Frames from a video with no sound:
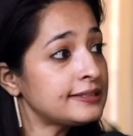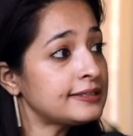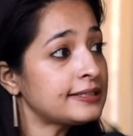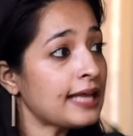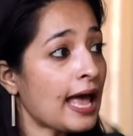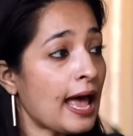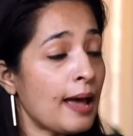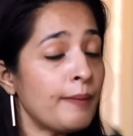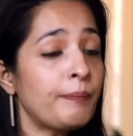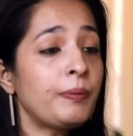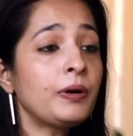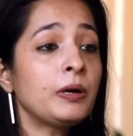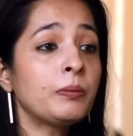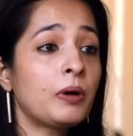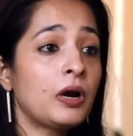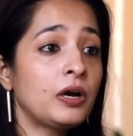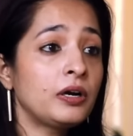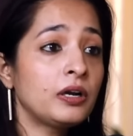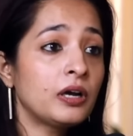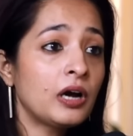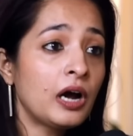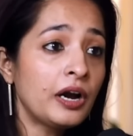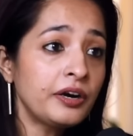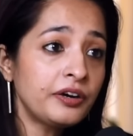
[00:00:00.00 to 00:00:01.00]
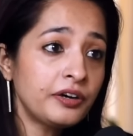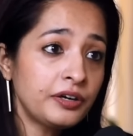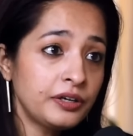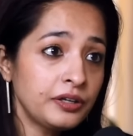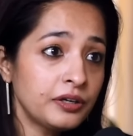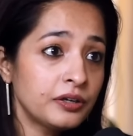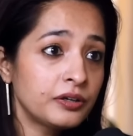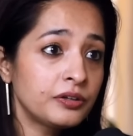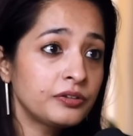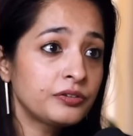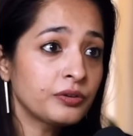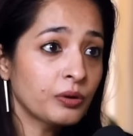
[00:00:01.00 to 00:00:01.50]
this happened about hundred
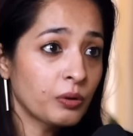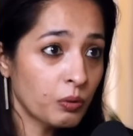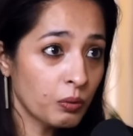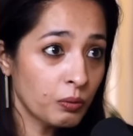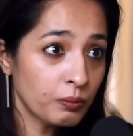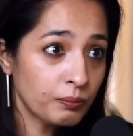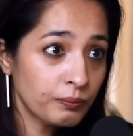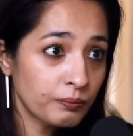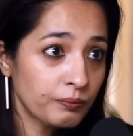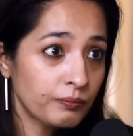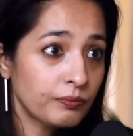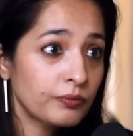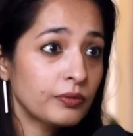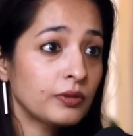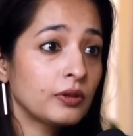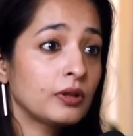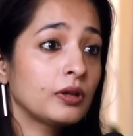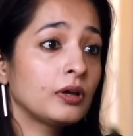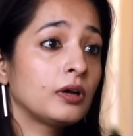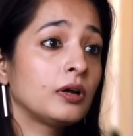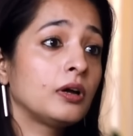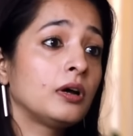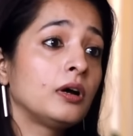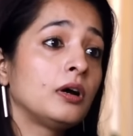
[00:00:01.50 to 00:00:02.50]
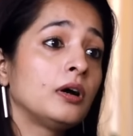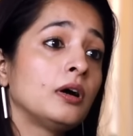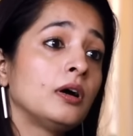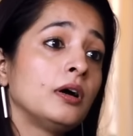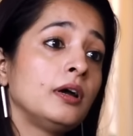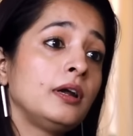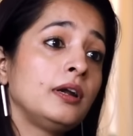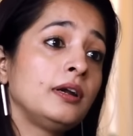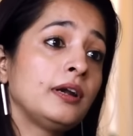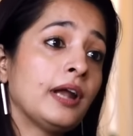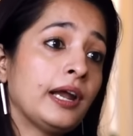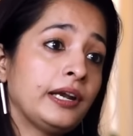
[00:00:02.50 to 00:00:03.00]
years ago.
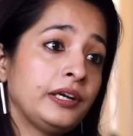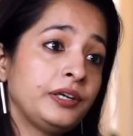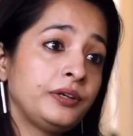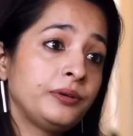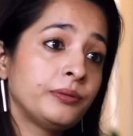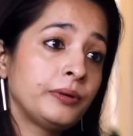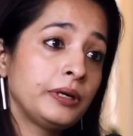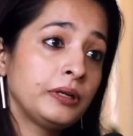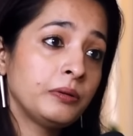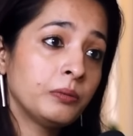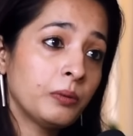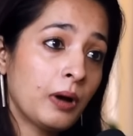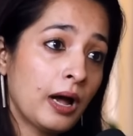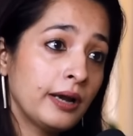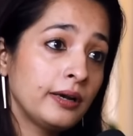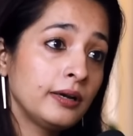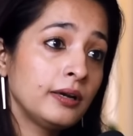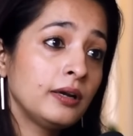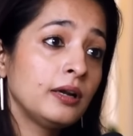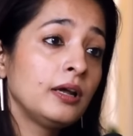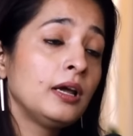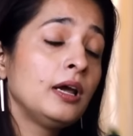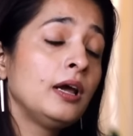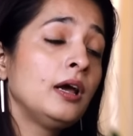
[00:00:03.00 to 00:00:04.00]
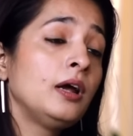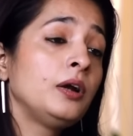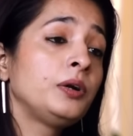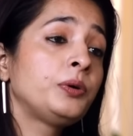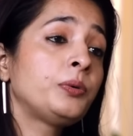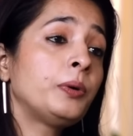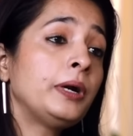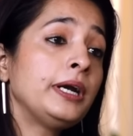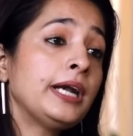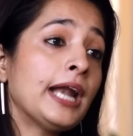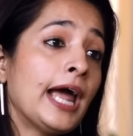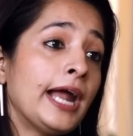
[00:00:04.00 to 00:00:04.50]
Uh, in 1921
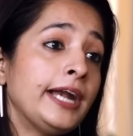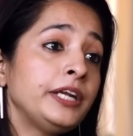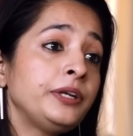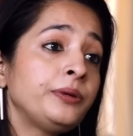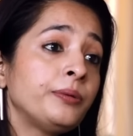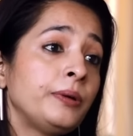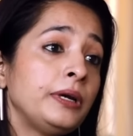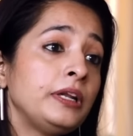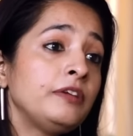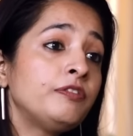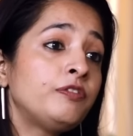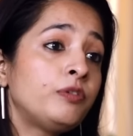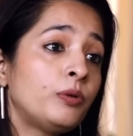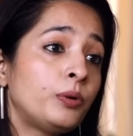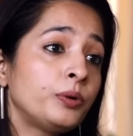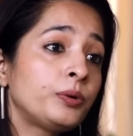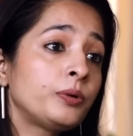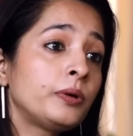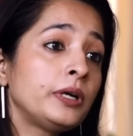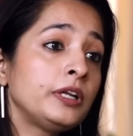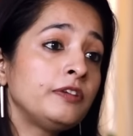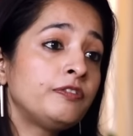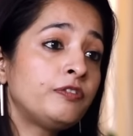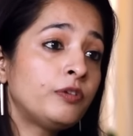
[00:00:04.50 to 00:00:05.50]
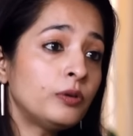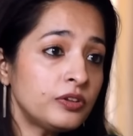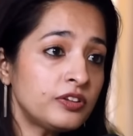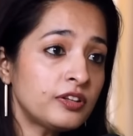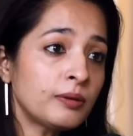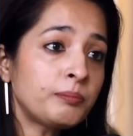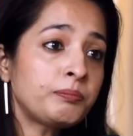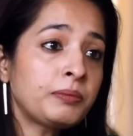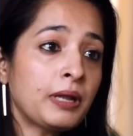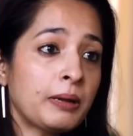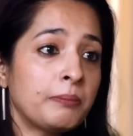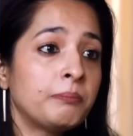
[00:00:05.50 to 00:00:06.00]
1924
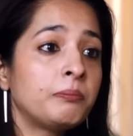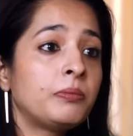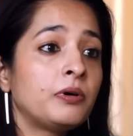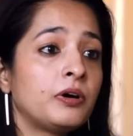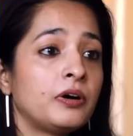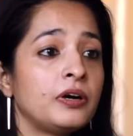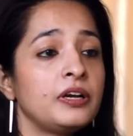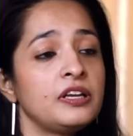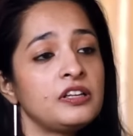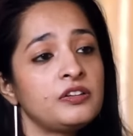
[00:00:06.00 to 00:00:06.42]
24th september